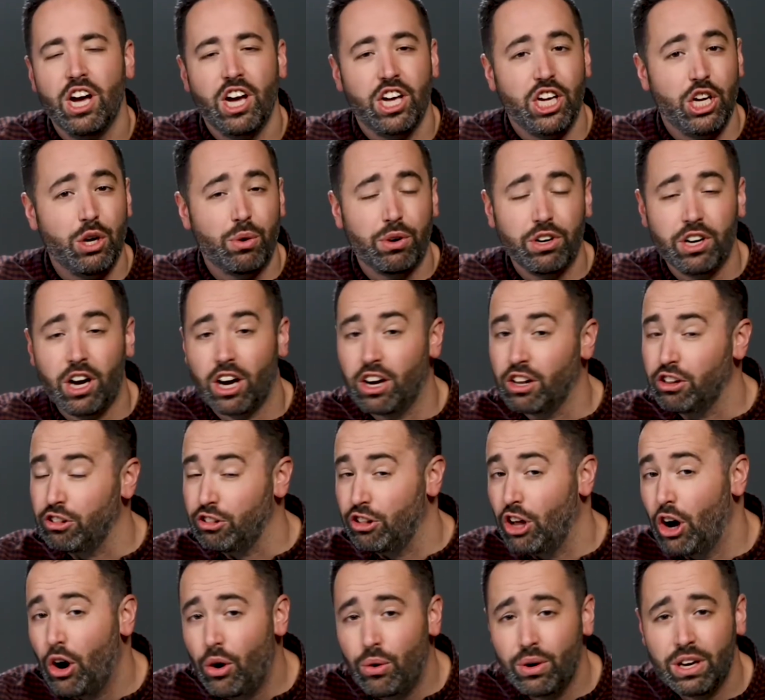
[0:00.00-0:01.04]
You are not
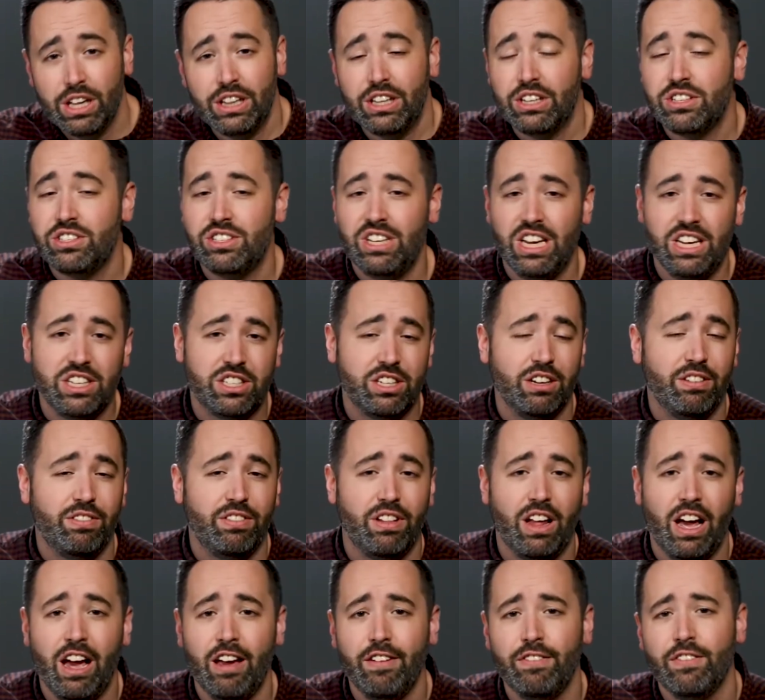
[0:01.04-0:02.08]
alone in this season of
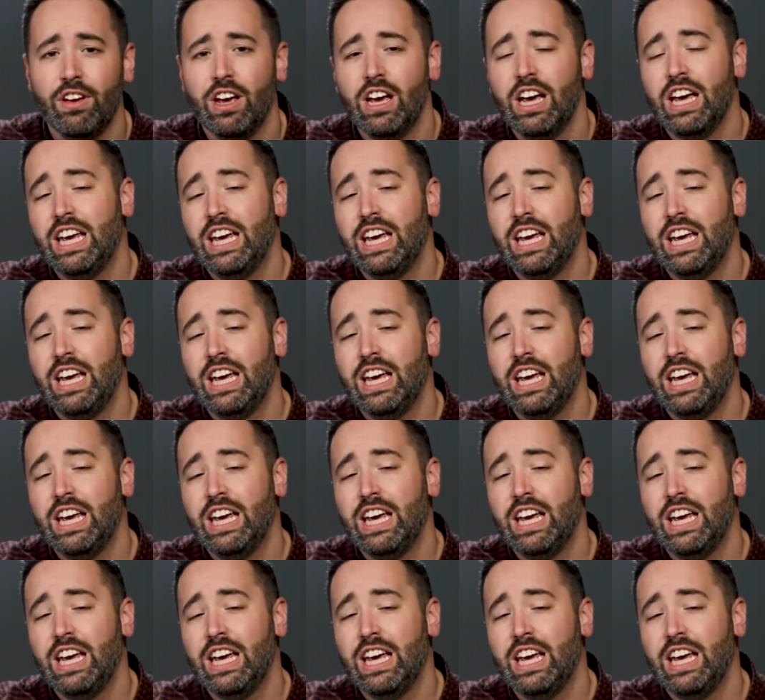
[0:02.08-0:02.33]
life.